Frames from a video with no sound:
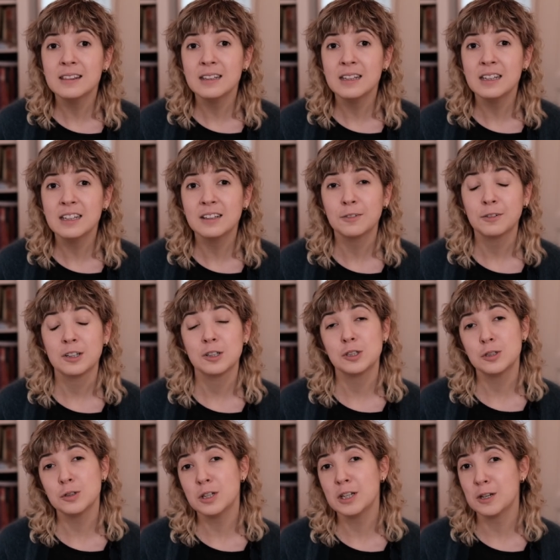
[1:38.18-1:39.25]
think
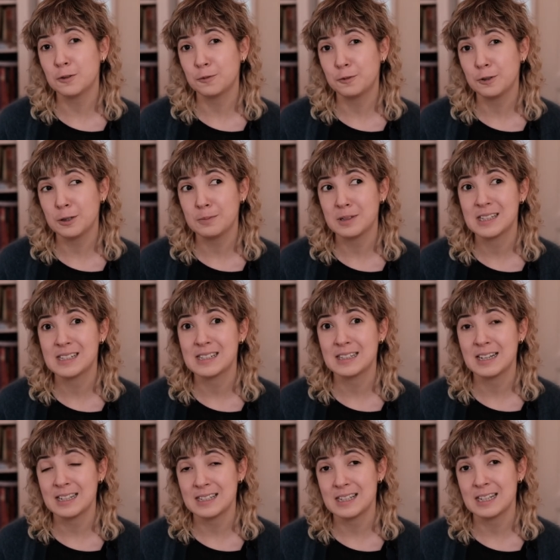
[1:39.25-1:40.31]
shooting on film is
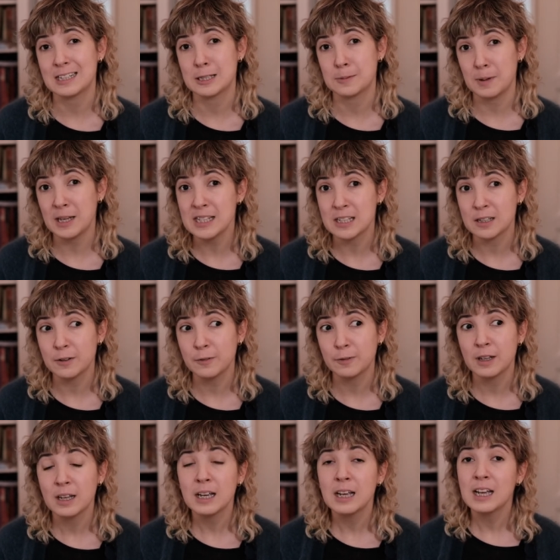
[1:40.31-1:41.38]
less expensive,
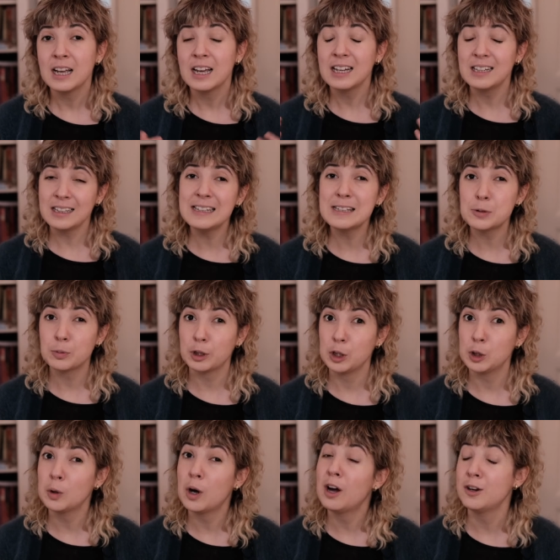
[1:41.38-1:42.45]
at least when
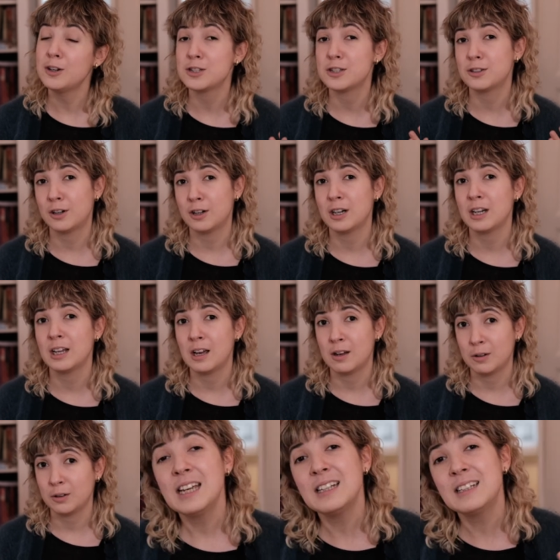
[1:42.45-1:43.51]
you are starting
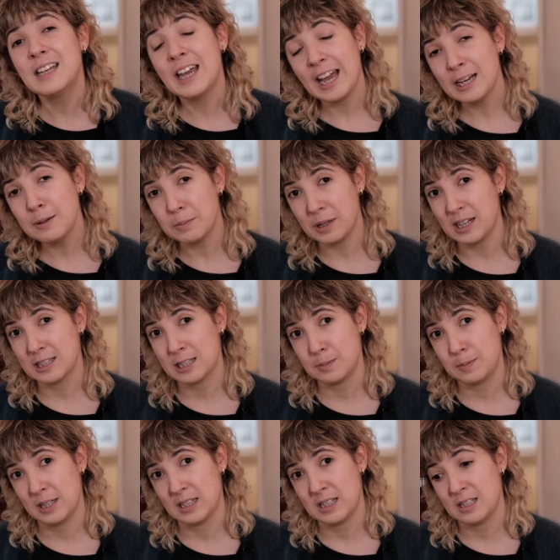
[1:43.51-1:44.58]
out. It can be
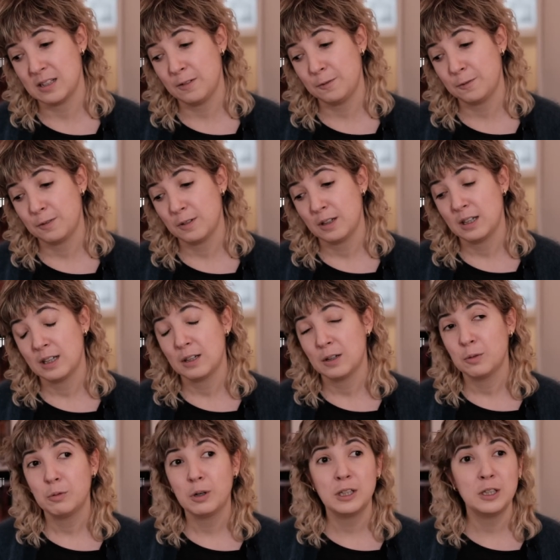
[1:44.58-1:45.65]
expensive
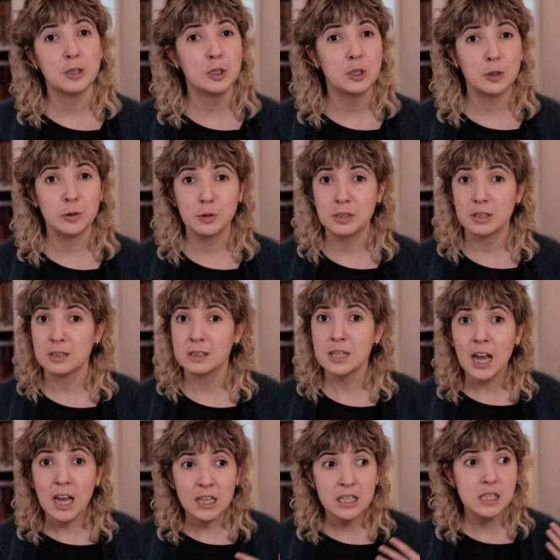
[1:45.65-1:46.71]
when you shoot
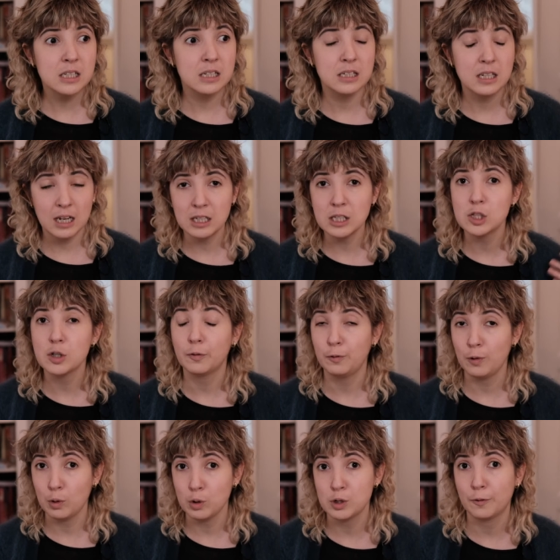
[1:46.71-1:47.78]
tons and tons of
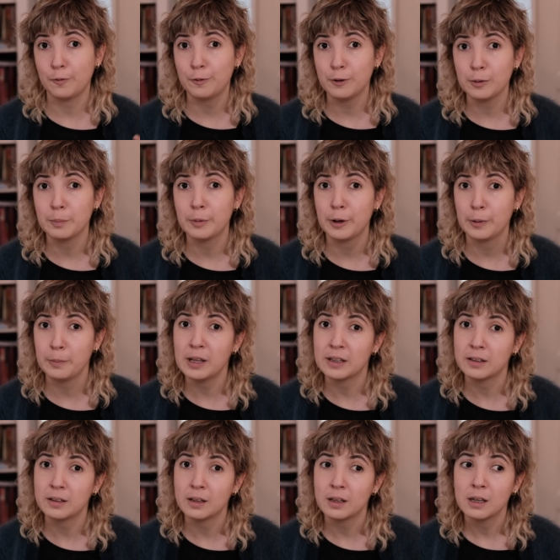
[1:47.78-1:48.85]
rolls of film per
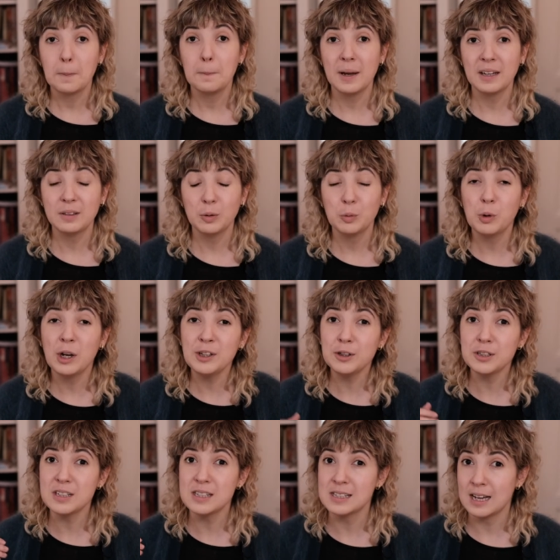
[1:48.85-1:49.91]
month, but when you're
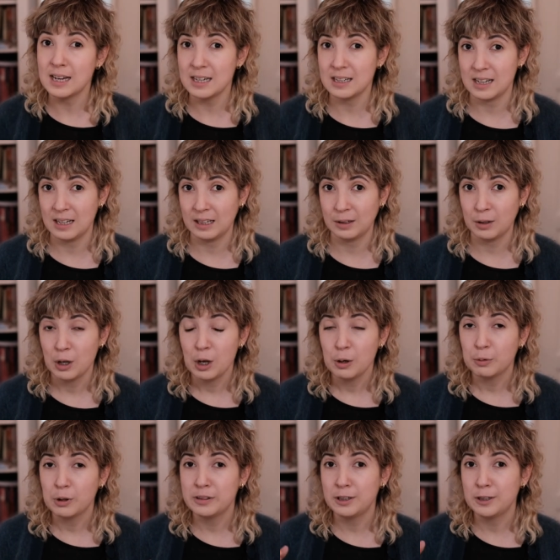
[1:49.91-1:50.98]
deciding
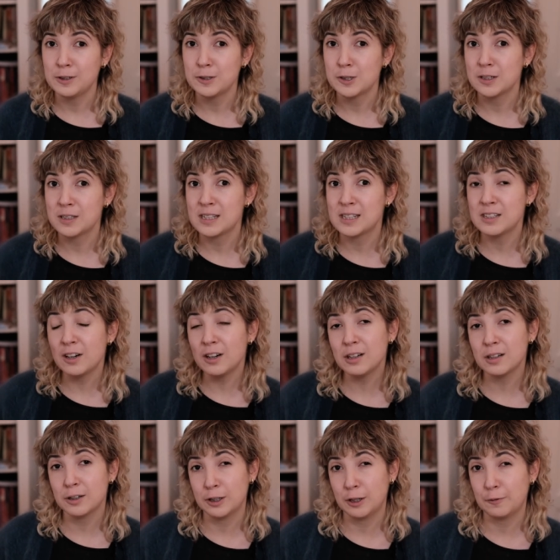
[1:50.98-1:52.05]
whether you should
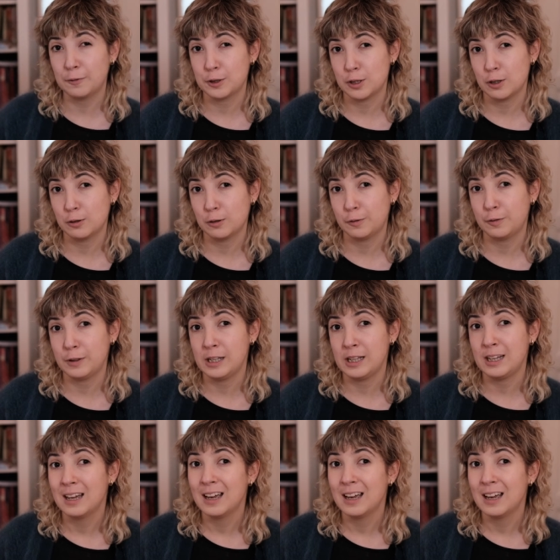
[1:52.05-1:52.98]
start learning photography